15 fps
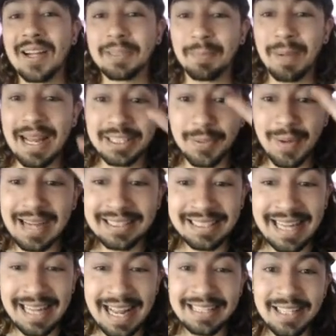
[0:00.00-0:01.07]
who actually
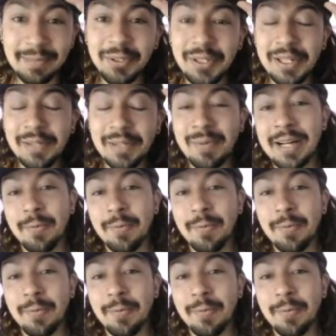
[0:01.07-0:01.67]
ended up doing really well.